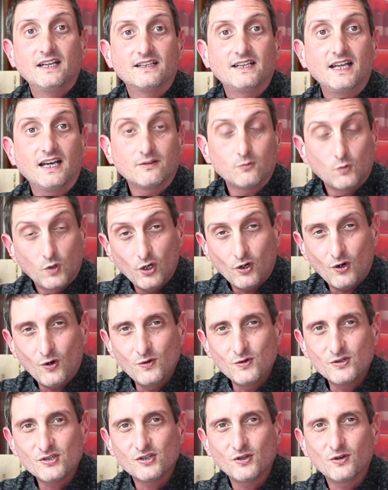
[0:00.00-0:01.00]
that were
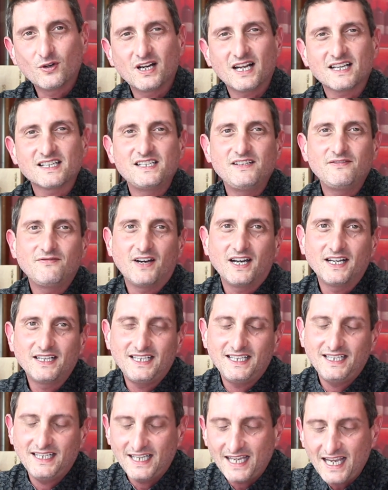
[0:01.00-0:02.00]
also
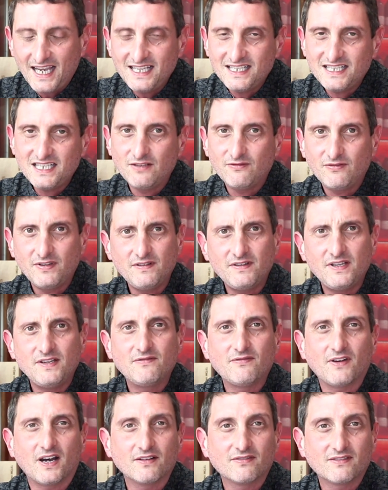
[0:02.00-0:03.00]
classified in the
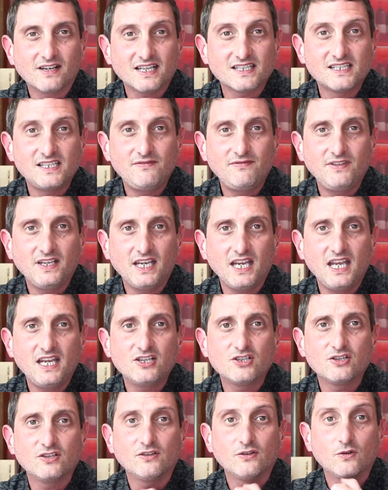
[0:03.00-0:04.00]
1855
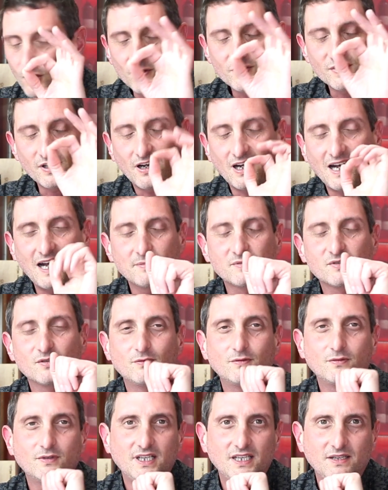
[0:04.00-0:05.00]
classification. Those are
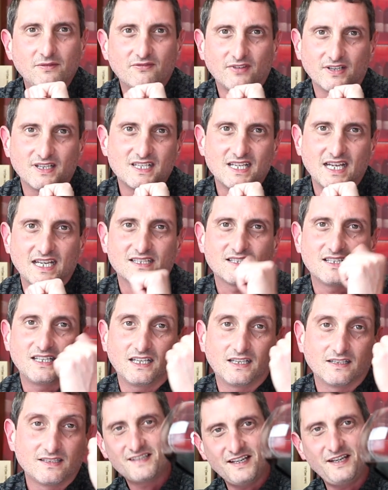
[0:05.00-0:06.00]
absolutely
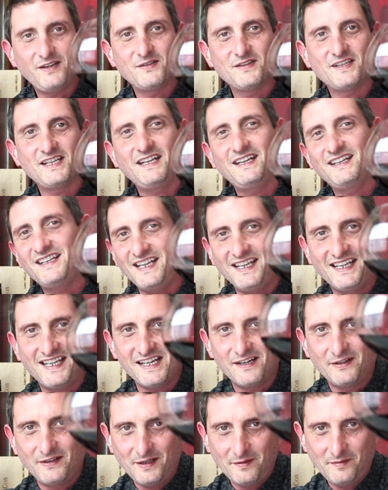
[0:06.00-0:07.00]
fantastic. See you then, take
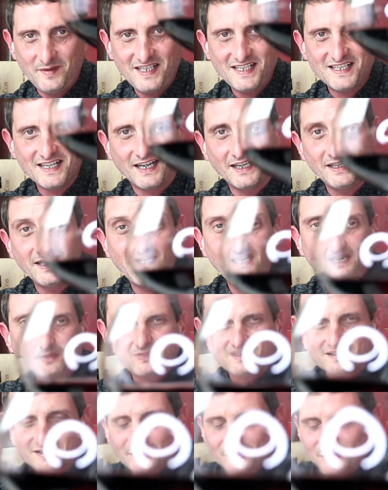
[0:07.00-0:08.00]
care in the meantime, and I
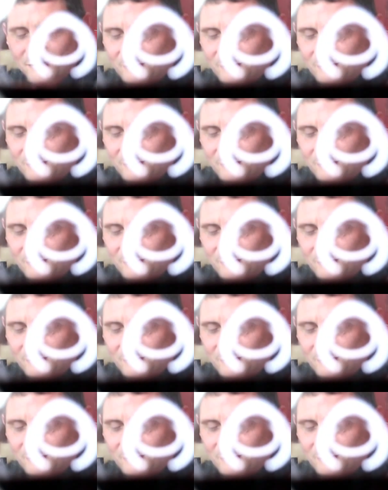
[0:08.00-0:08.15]
will see you